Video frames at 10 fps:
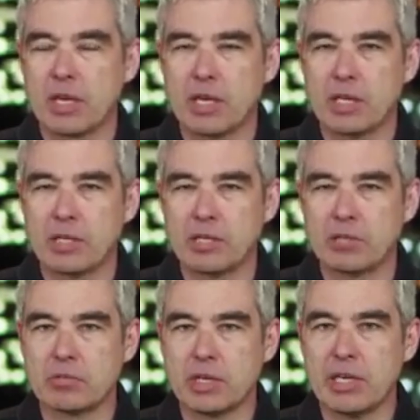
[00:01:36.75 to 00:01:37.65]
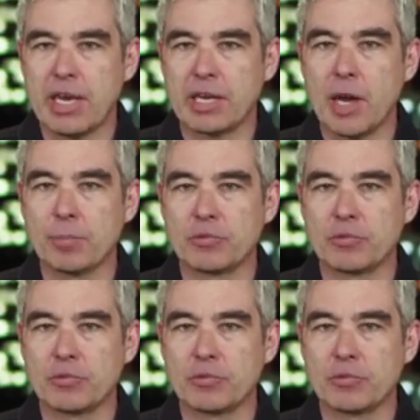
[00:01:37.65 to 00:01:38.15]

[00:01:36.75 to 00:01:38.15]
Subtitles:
He had a couple of